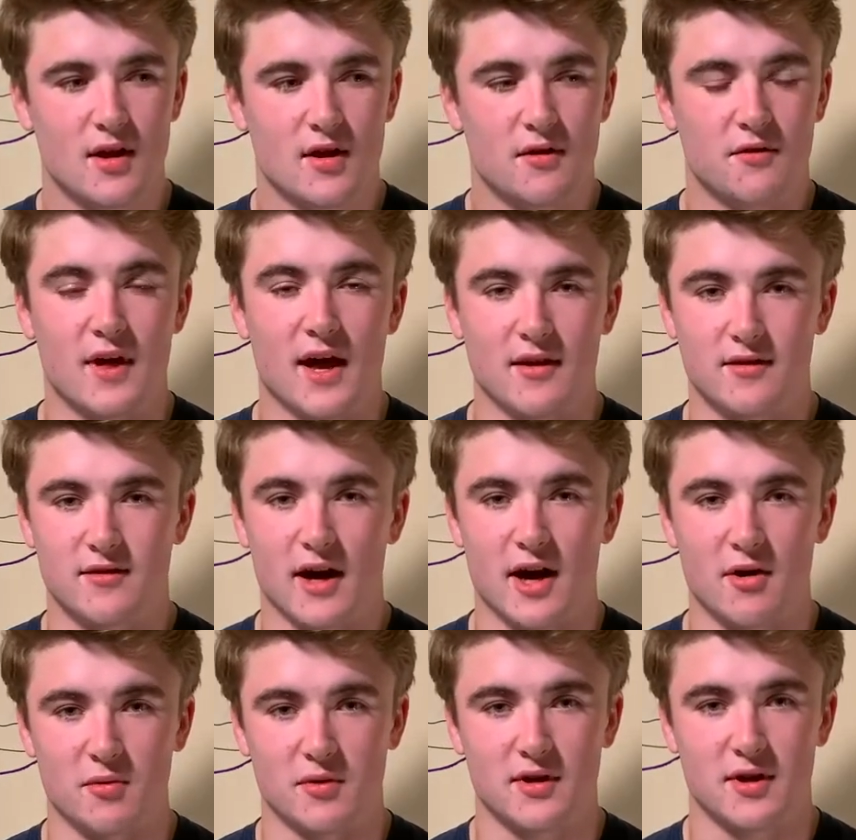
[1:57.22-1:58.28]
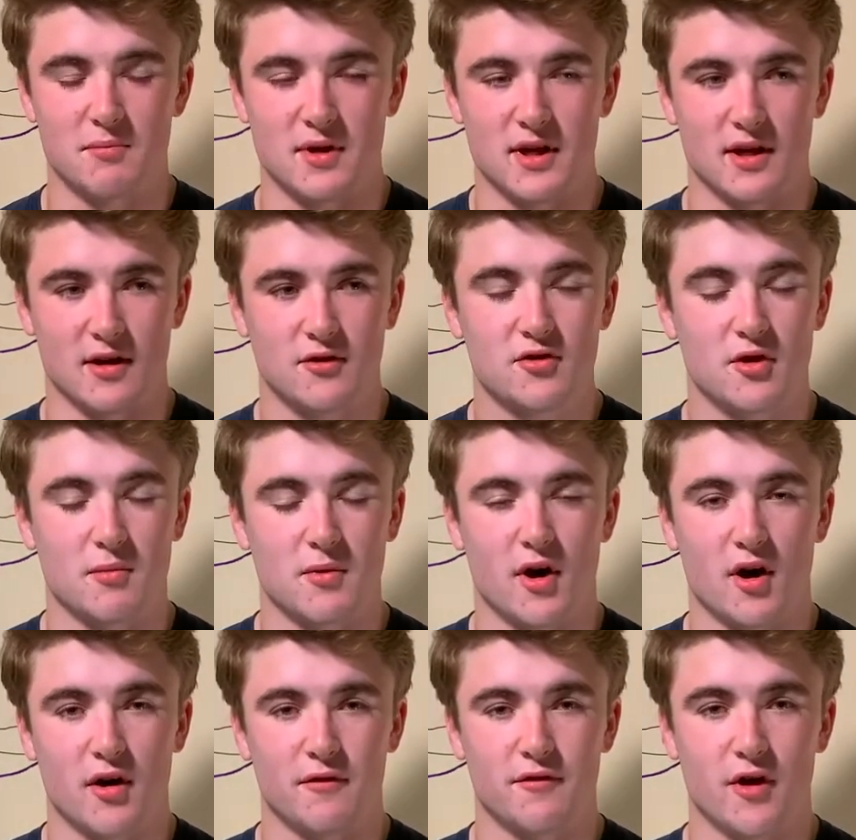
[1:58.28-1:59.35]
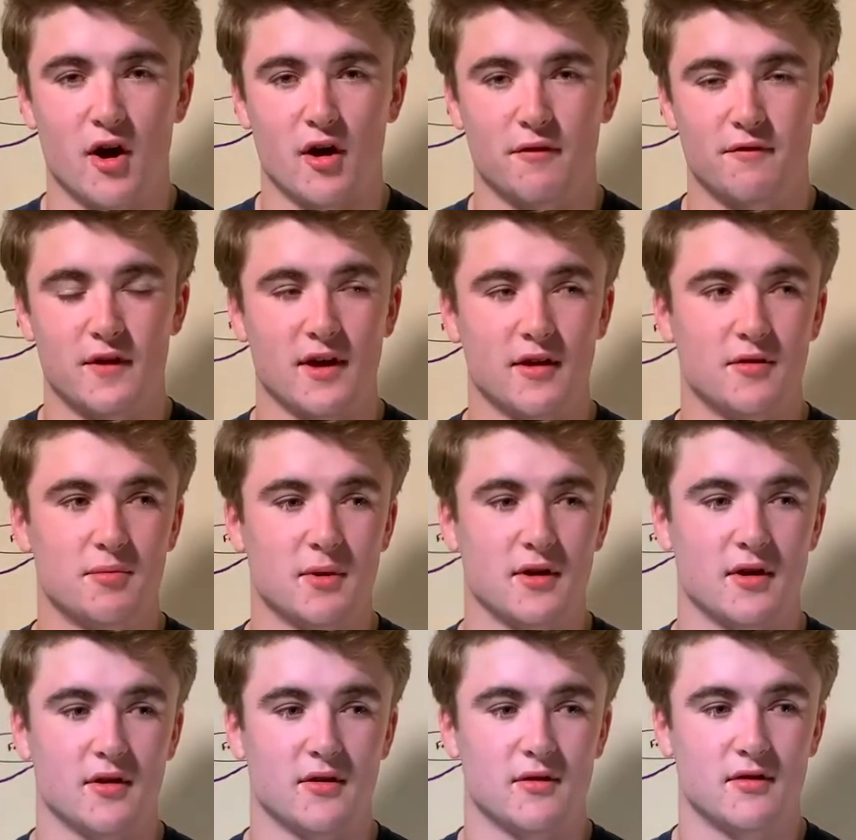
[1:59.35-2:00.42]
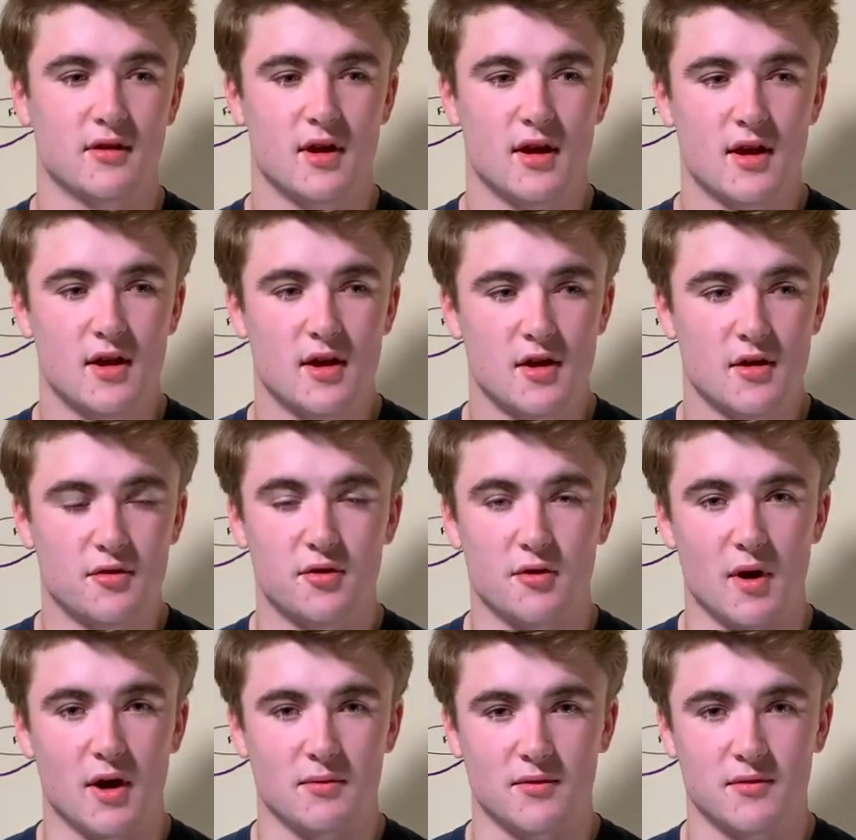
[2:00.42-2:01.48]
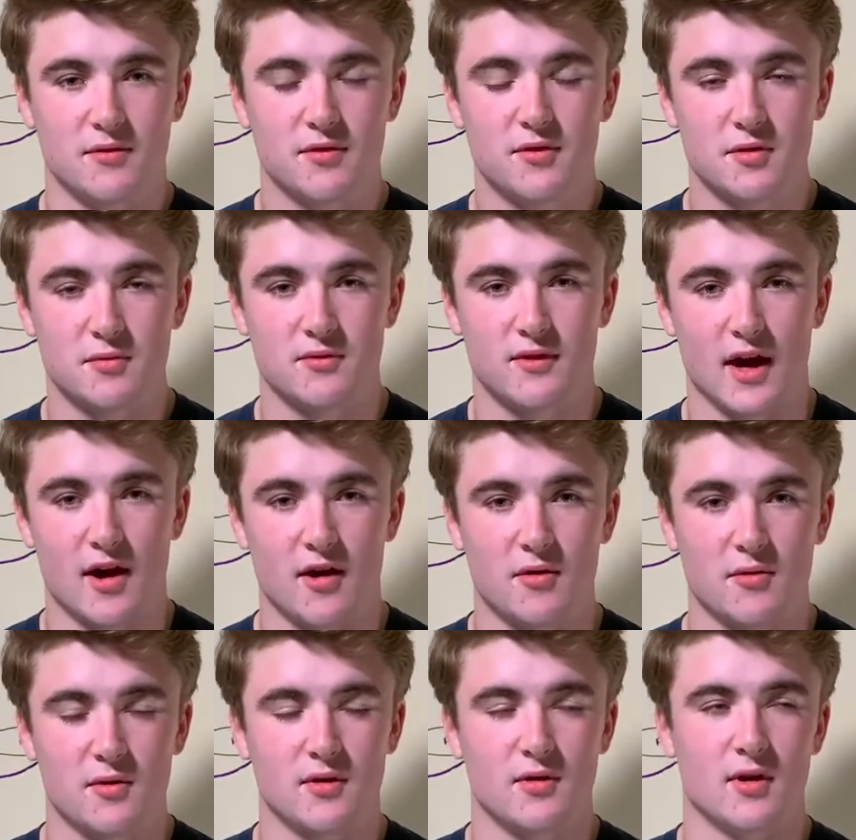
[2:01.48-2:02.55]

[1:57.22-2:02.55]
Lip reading: that doubt can be extremely hard for our faith, because through doubt,